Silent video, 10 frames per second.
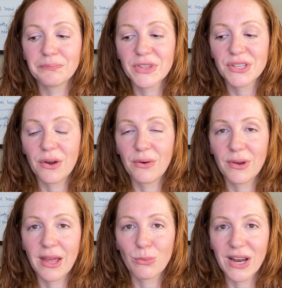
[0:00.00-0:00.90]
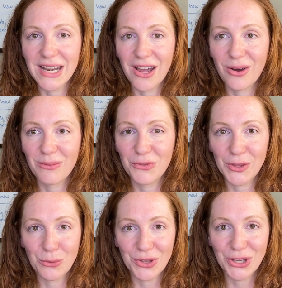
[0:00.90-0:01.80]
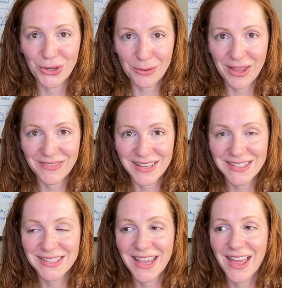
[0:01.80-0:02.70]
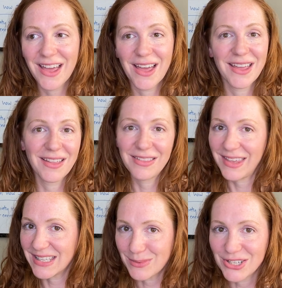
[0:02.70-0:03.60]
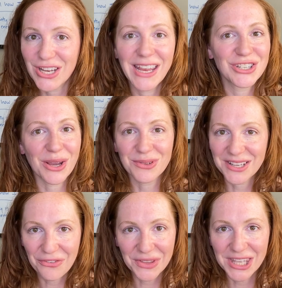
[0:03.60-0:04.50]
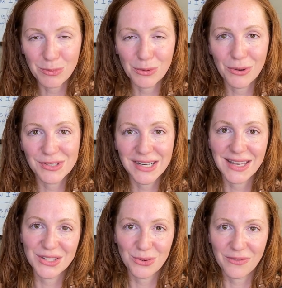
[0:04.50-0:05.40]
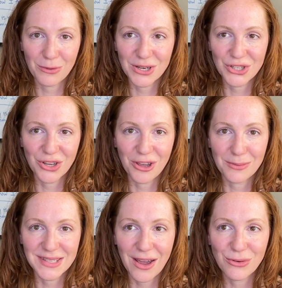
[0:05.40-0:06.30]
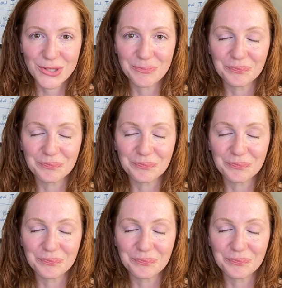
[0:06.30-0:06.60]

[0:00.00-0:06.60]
So right now I'm feeling really good about this. Things may change. I will definitely keep you posted as new information comes out.